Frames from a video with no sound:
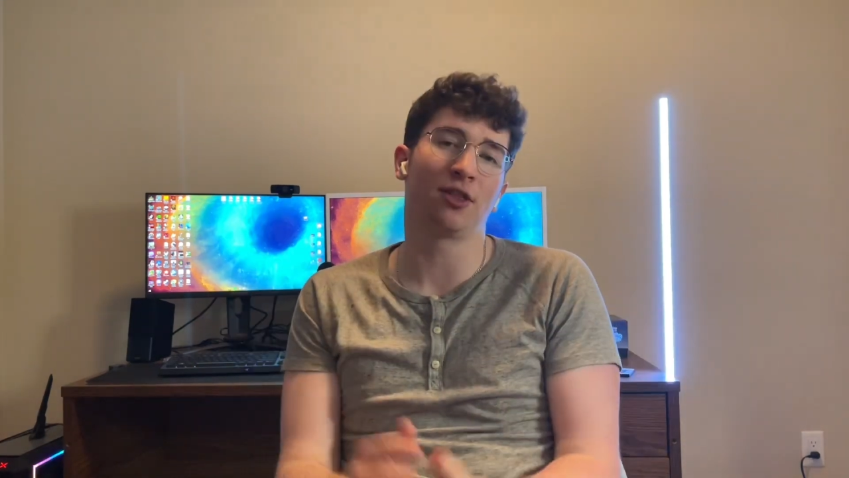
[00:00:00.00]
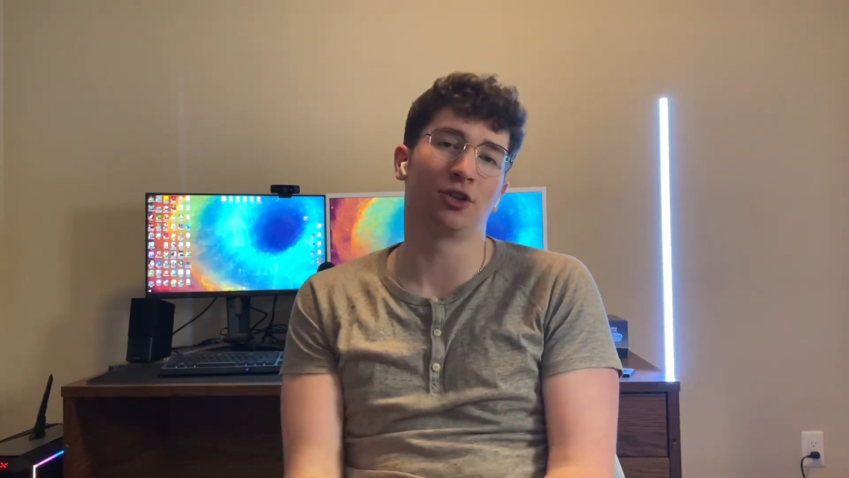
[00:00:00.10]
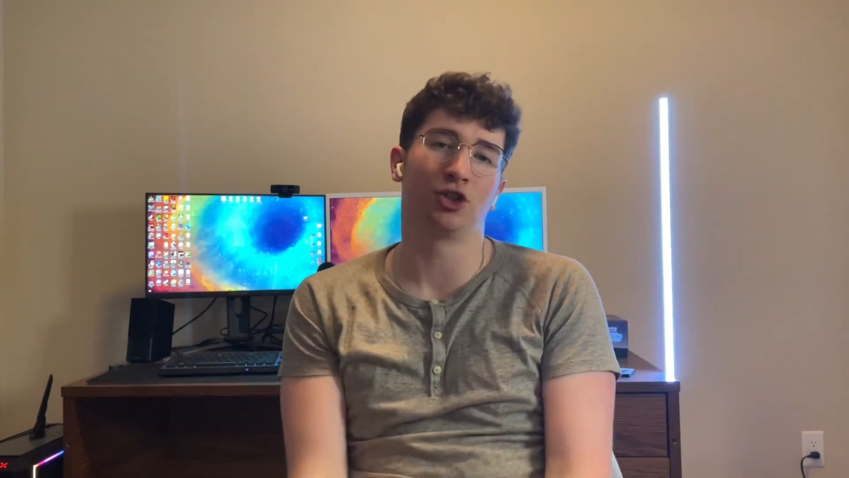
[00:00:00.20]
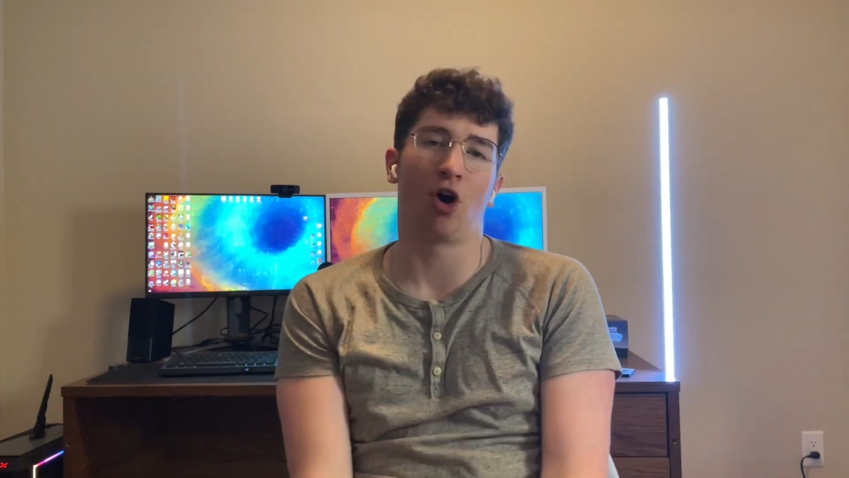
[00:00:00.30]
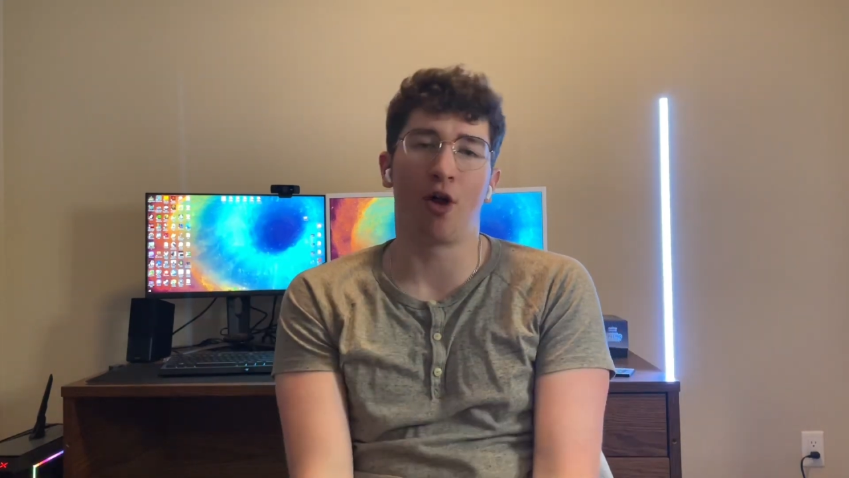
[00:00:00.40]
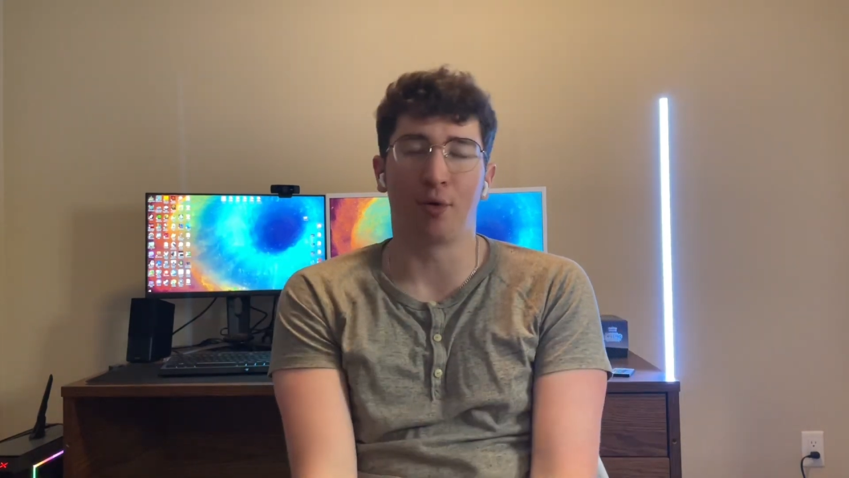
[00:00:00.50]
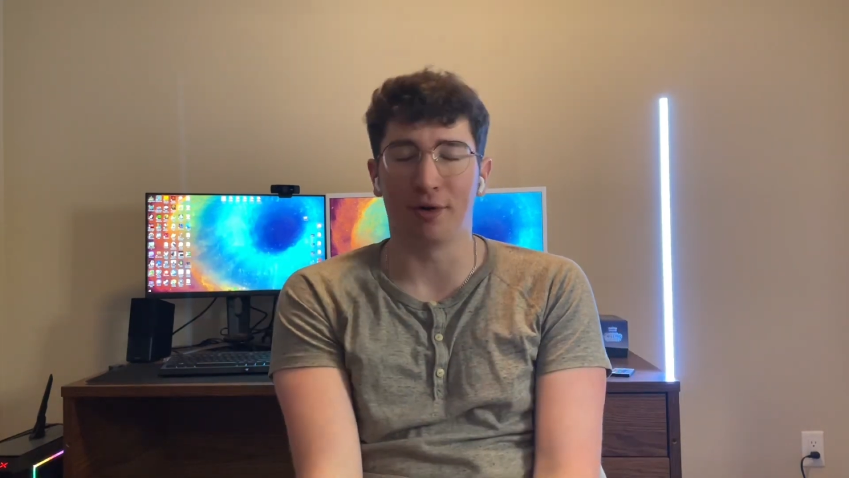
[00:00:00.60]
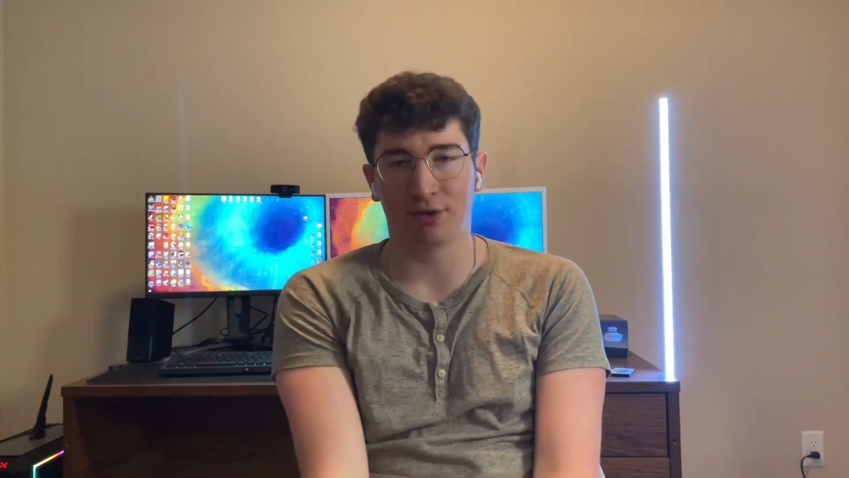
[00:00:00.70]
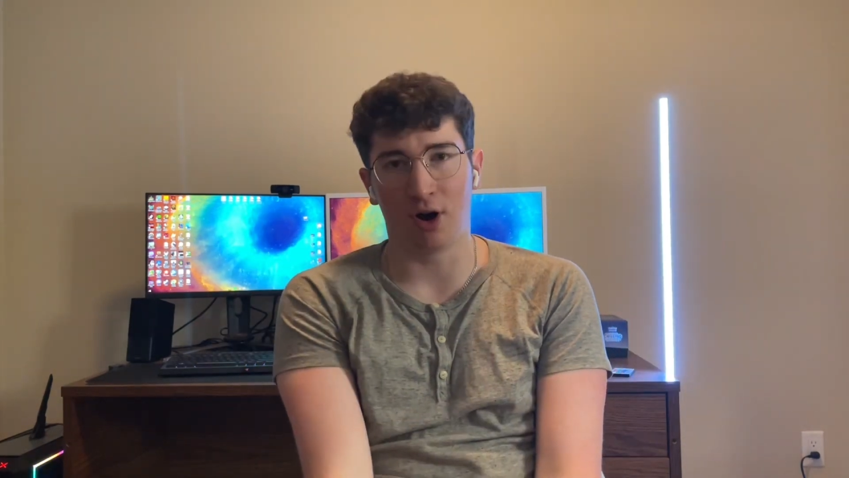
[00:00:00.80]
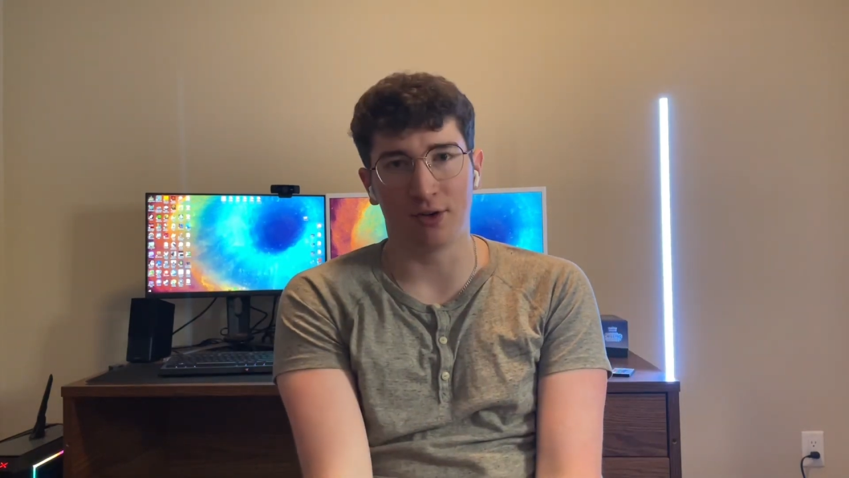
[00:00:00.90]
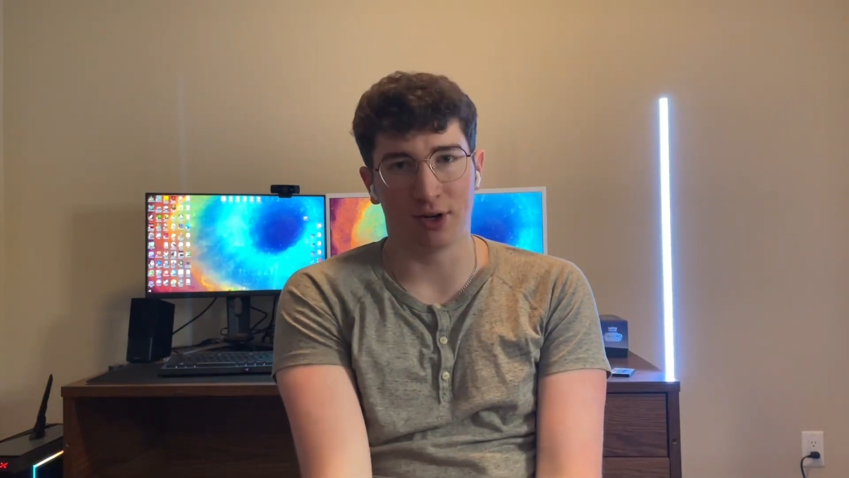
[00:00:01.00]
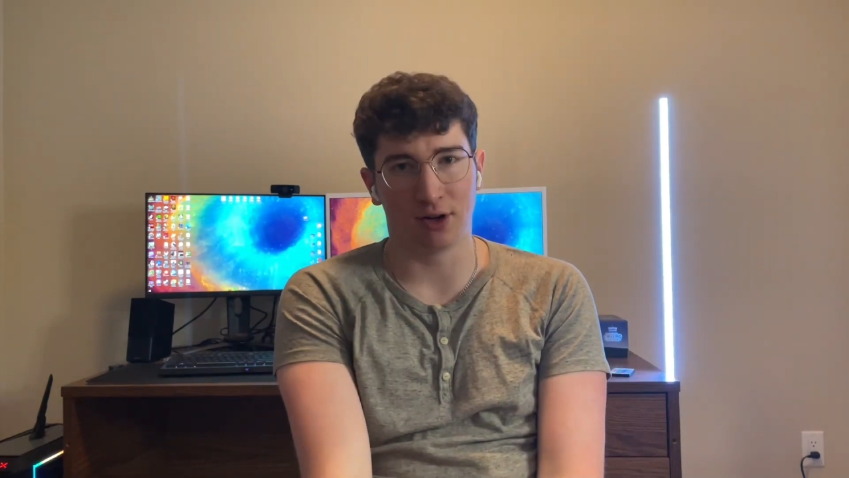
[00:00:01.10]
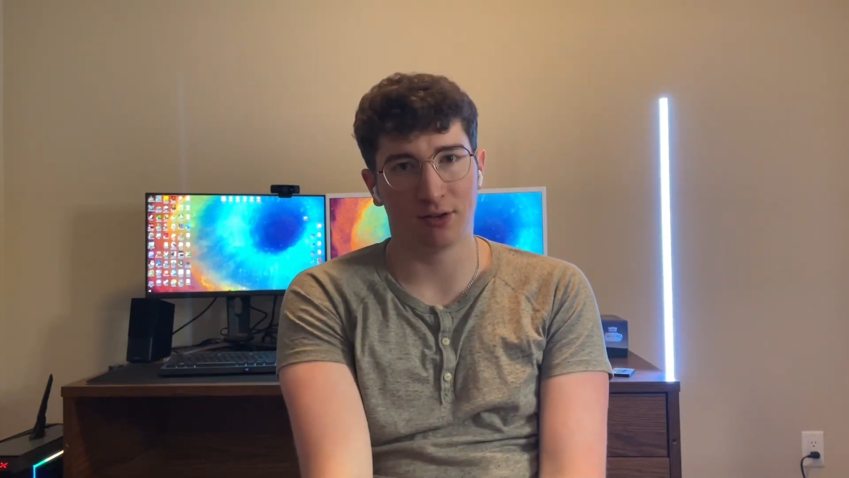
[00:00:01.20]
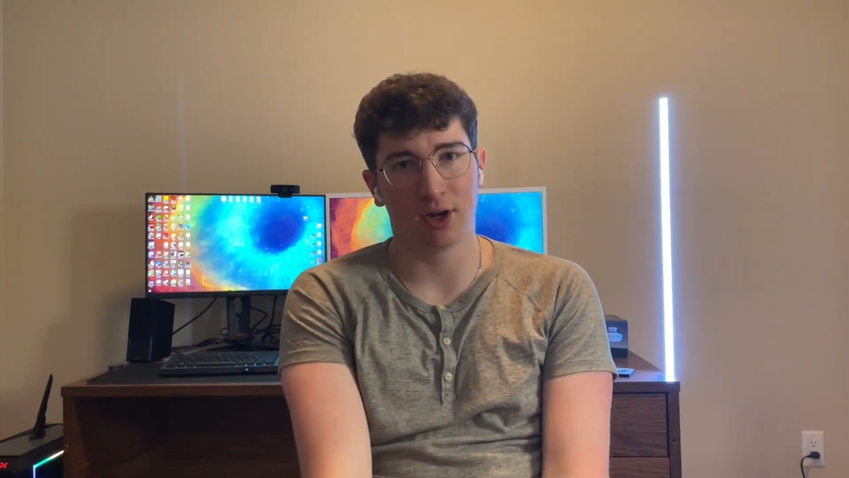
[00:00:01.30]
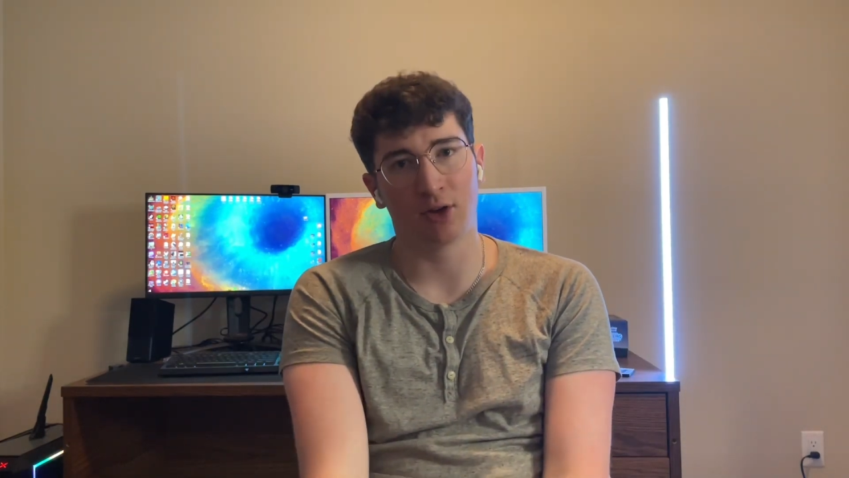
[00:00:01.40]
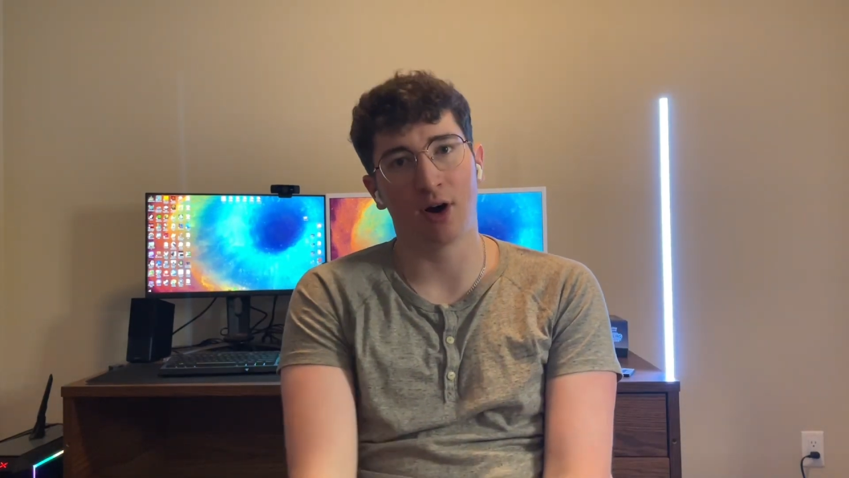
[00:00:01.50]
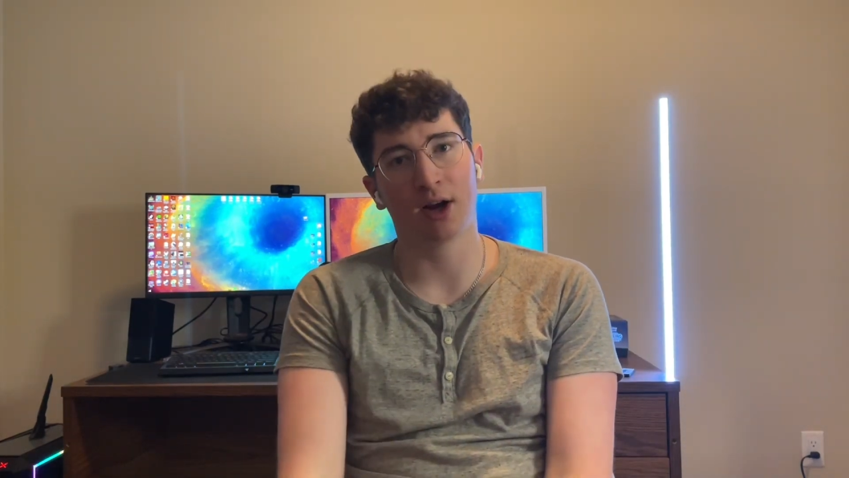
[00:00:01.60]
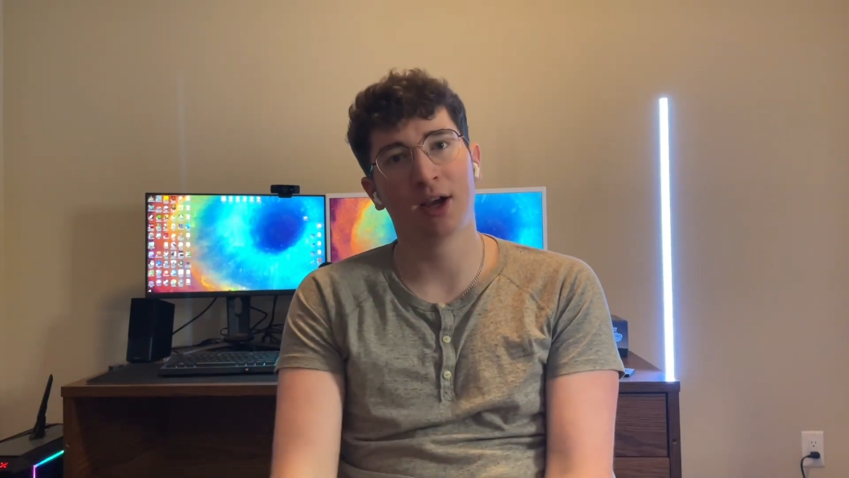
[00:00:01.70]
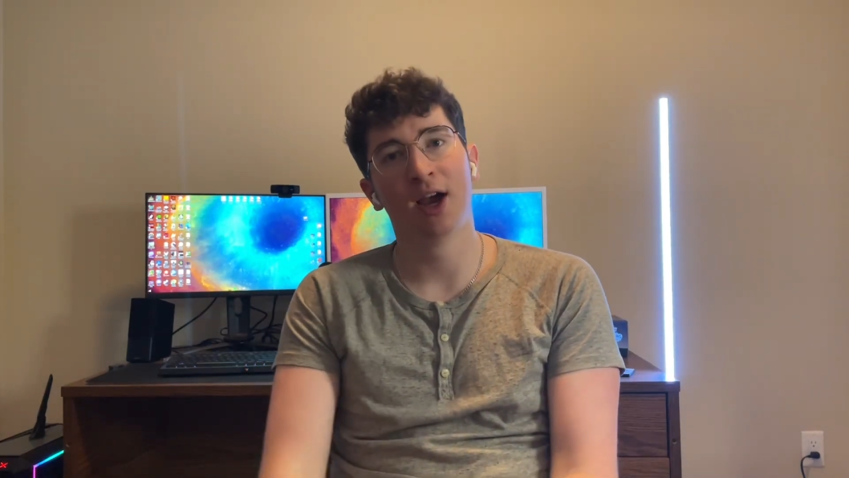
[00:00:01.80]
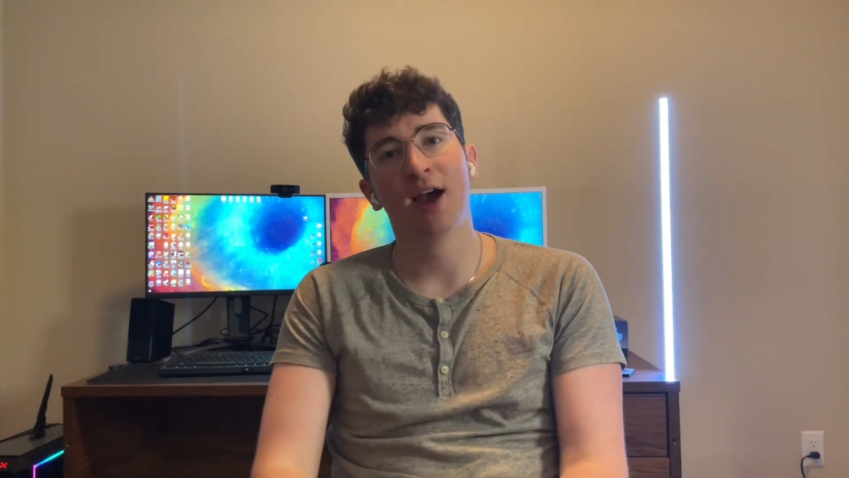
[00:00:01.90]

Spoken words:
the genre of content on TikTok.